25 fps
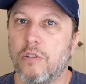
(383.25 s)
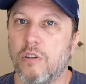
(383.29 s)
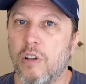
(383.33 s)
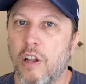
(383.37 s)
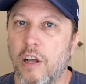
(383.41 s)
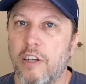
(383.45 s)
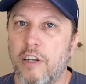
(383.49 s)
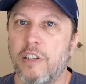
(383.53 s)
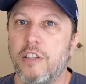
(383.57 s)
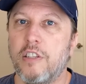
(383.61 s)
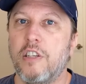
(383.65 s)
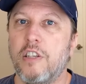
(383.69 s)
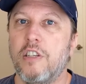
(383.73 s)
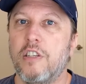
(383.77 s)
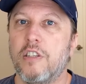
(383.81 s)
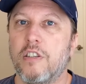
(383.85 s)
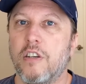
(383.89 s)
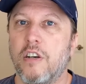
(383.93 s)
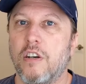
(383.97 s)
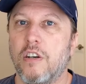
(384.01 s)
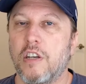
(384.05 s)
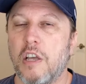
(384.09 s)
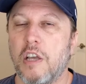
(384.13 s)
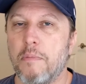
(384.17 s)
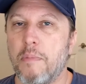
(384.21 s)
Glad to see
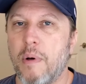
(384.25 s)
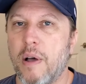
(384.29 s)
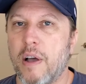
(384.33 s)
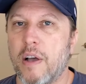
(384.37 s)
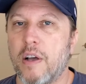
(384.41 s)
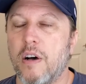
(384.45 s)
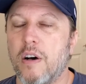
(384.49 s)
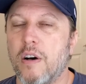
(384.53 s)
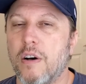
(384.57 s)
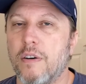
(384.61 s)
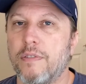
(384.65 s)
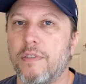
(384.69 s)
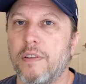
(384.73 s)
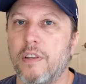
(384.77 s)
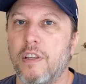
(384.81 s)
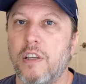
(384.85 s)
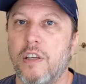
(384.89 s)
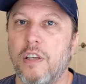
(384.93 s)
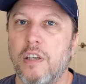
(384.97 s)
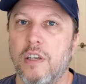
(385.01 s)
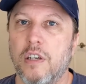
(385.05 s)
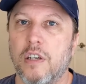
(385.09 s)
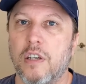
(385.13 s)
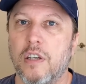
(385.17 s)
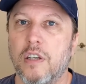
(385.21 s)
Song get back off
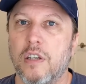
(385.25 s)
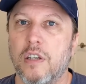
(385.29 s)
the